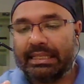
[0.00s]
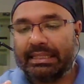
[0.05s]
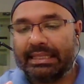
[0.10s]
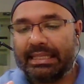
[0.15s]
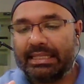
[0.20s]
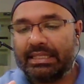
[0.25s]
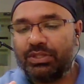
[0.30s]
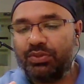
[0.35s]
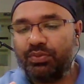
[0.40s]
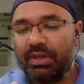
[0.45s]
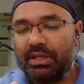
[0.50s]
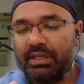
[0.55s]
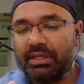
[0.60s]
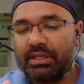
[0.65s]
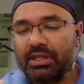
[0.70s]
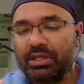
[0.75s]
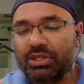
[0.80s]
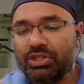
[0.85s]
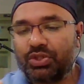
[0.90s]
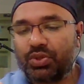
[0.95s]
this will
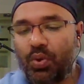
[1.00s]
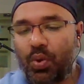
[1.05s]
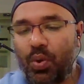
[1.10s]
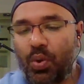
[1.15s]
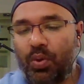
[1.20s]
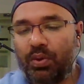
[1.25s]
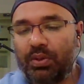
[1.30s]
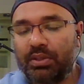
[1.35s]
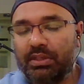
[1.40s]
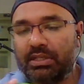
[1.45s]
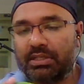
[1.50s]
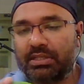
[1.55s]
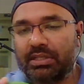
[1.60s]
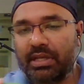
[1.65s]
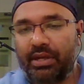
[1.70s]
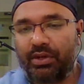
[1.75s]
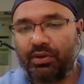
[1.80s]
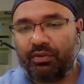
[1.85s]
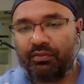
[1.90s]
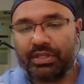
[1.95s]
touch all the
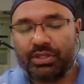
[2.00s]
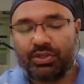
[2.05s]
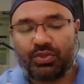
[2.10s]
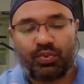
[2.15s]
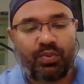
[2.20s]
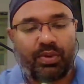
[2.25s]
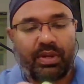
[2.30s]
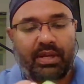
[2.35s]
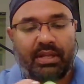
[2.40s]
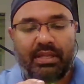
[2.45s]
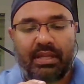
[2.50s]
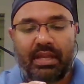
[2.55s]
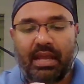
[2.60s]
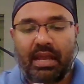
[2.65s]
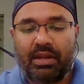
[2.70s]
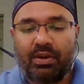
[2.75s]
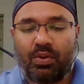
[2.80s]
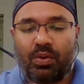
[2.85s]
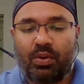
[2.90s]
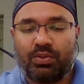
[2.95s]
side of this square,
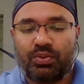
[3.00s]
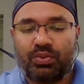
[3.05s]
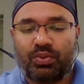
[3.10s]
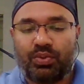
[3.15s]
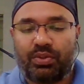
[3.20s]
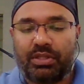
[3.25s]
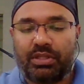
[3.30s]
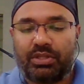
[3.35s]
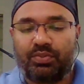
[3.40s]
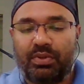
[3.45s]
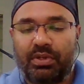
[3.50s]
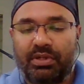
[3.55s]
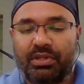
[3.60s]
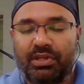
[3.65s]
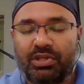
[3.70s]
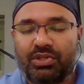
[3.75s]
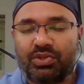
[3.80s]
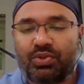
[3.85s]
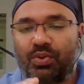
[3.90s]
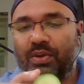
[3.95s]
and also this will
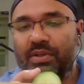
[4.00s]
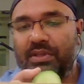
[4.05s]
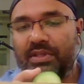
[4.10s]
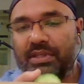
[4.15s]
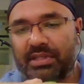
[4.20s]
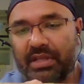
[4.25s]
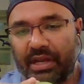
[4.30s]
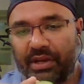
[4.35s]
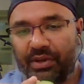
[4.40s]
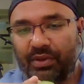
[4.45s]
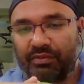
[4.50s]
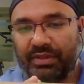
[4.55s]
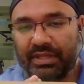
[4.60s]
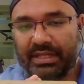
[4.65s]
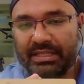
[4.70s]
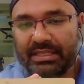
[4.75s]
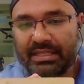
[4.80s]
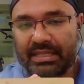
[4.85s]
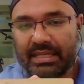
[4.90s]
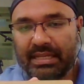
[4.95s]
touch all the side of
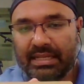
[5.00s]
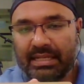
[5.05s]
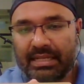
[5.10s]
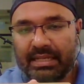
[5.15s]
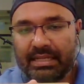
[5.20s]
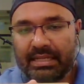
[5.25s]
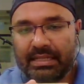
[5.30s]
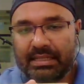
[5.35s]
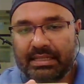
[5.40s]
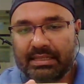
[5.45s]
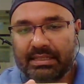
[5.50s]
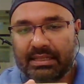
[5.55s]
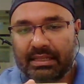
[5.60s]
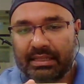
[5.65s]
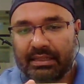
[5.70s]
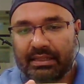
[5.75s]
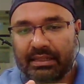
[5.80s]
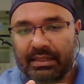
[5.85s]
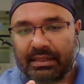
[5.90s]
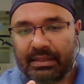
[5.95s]
this circle.